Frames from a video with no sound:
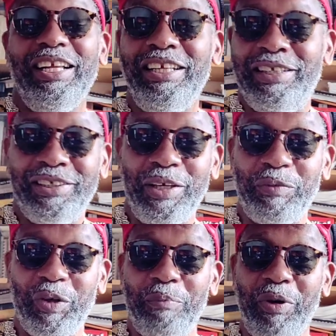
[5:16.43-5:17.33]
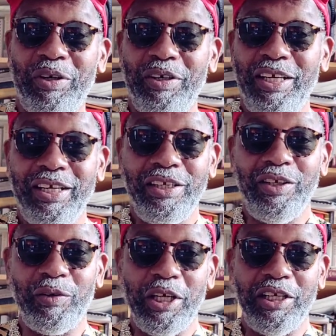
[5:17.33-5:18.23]
He's in some sort of bunker, you
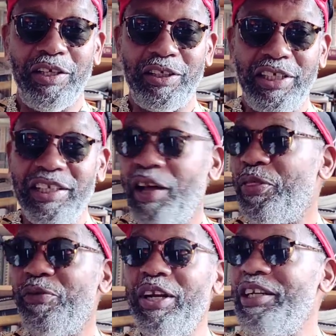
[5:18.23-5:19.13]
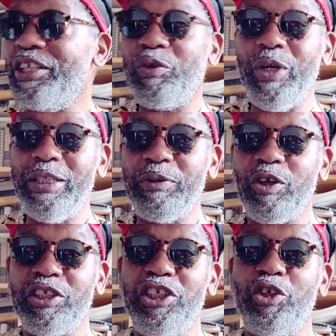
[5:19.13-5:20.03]
know, uh, sending out threatening tweets
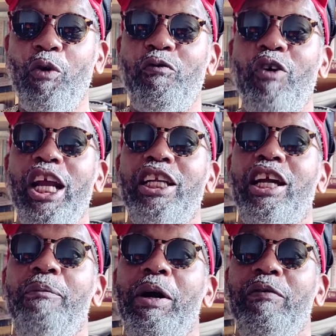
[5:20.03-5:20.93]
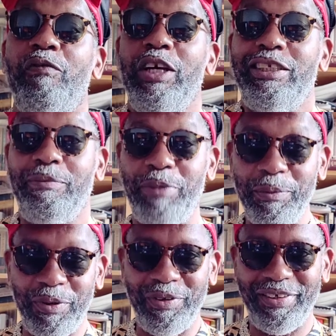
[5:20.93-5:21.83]
because he's so afraid to come out and face the
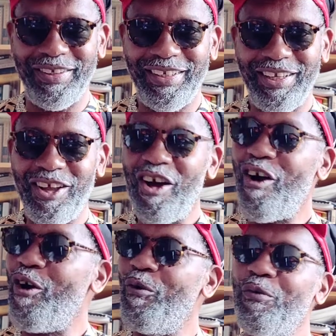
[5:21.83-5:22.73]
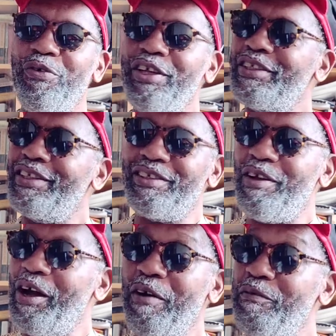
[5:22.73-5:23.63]
people. Oh, this is
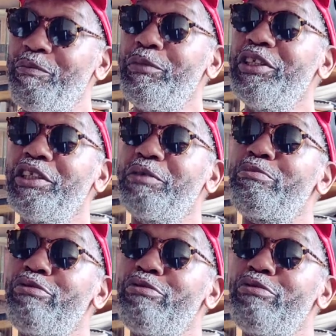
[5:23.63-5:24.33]
uh, this is